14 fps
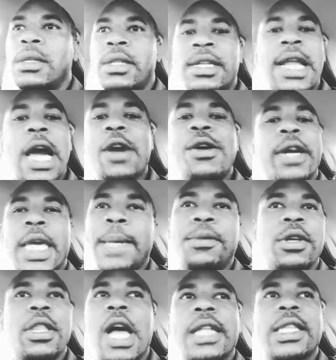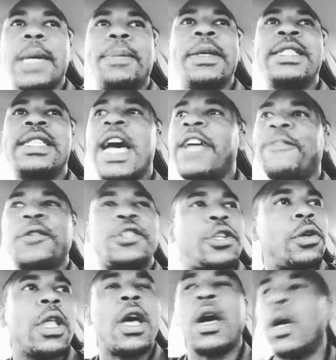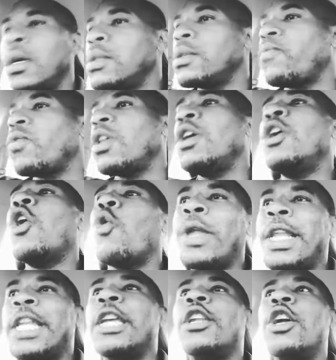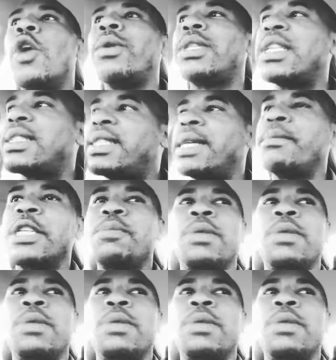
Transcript: They're not going to keep you locked up inside for too long. We need to know what the stimulus